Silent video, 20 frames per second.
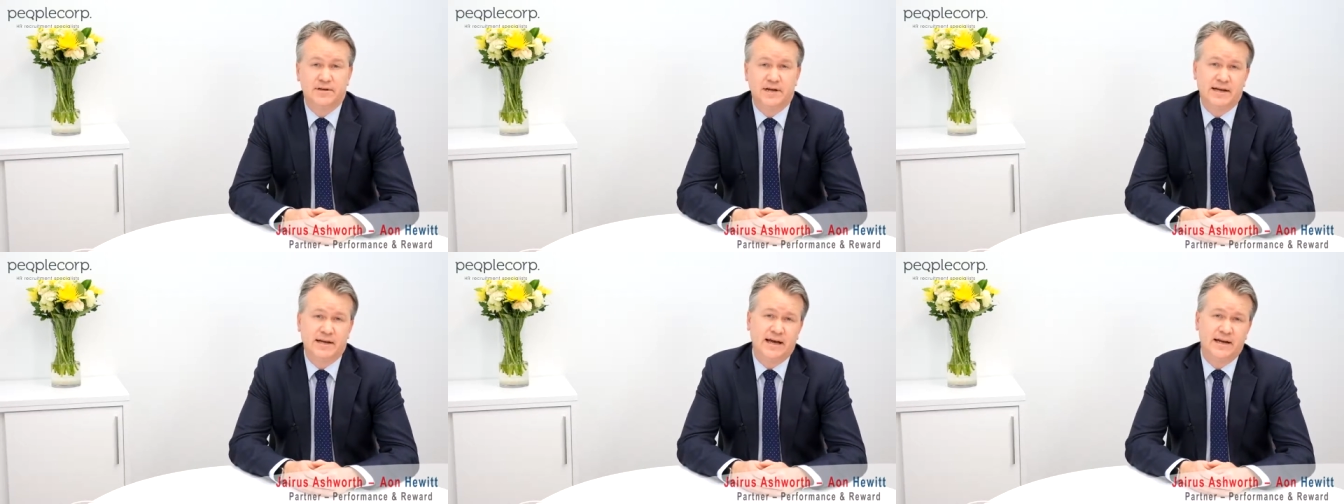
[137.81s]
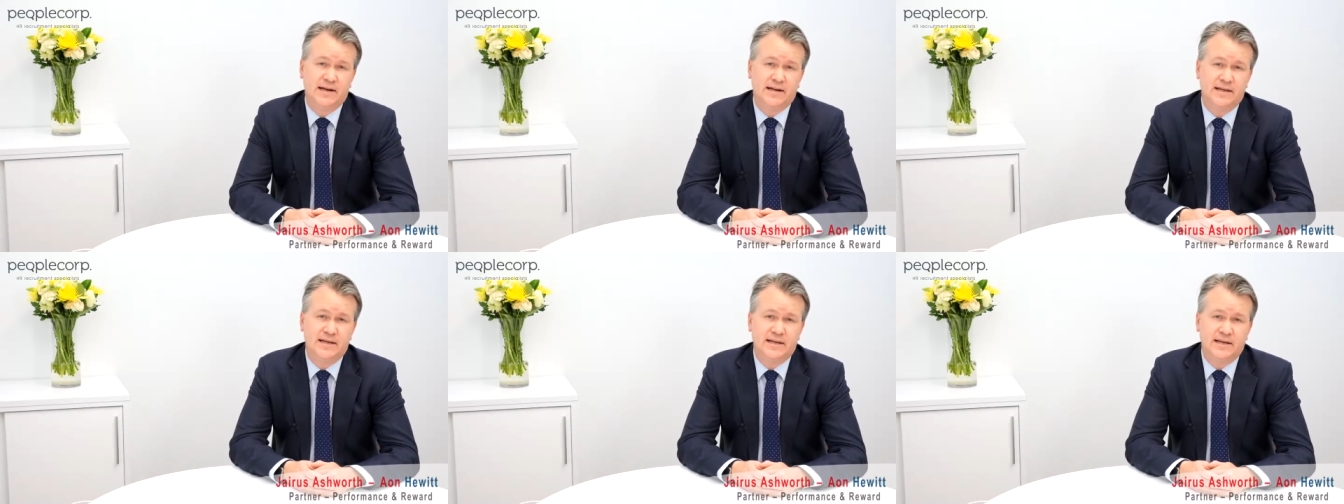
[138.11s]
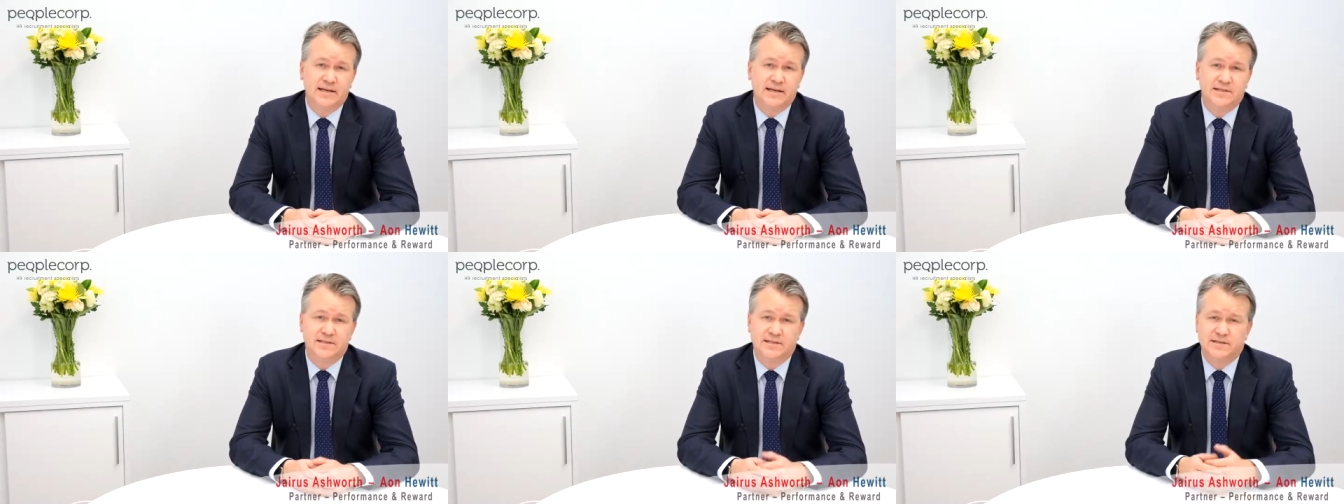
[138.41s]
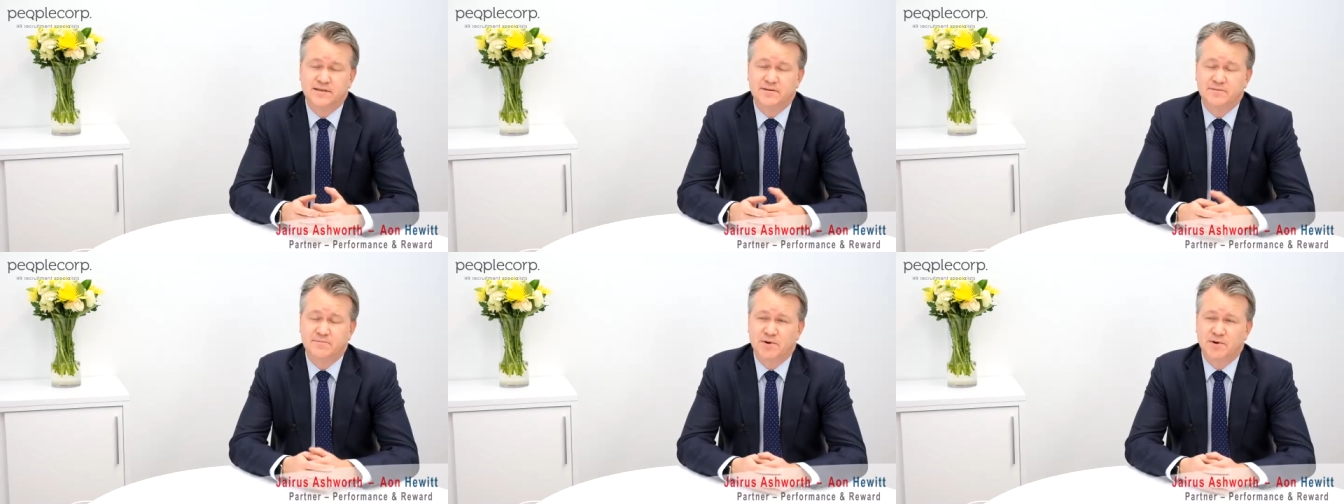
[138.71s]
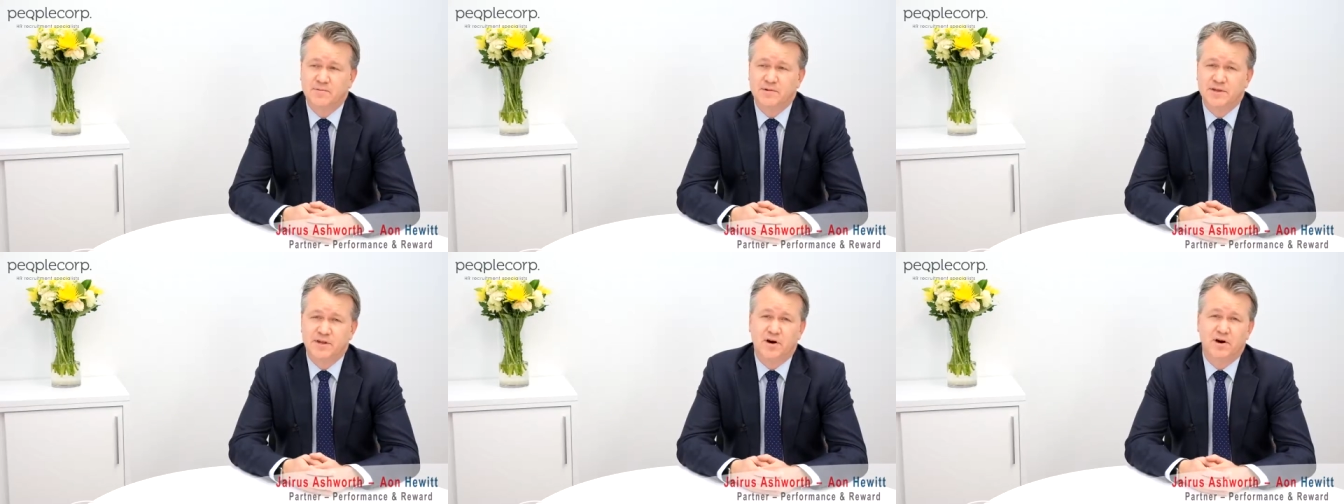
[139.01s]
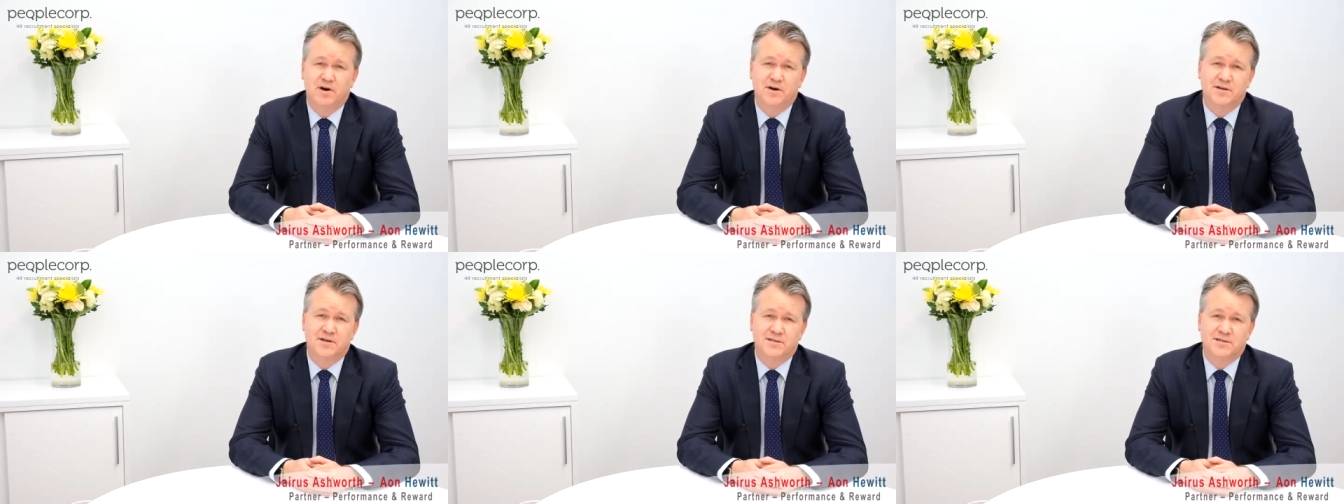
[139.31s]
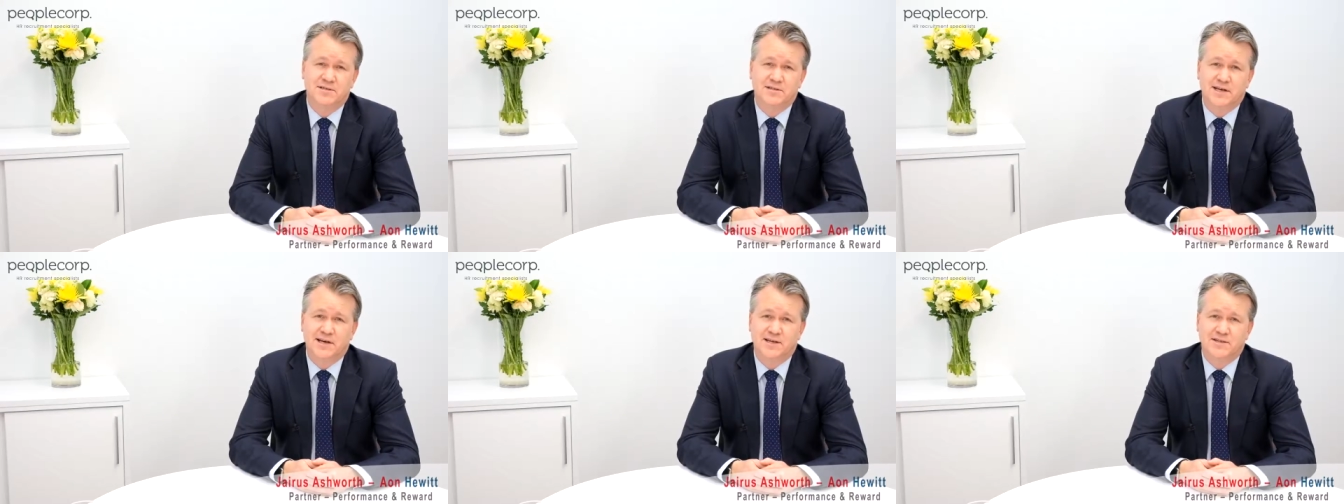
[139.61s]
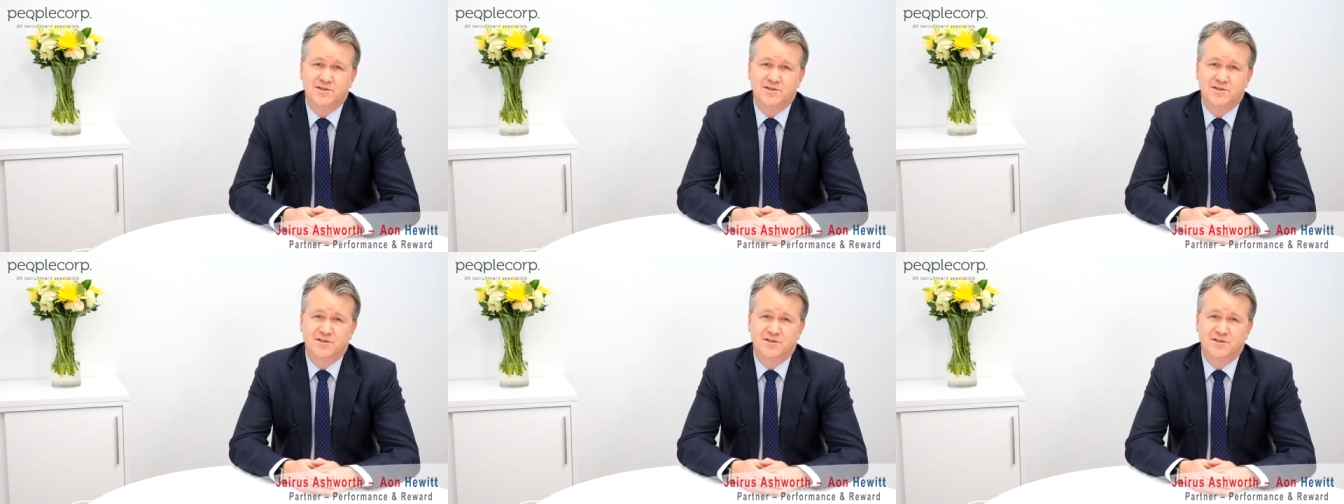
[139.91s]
and analytics, and probably the hottest uh,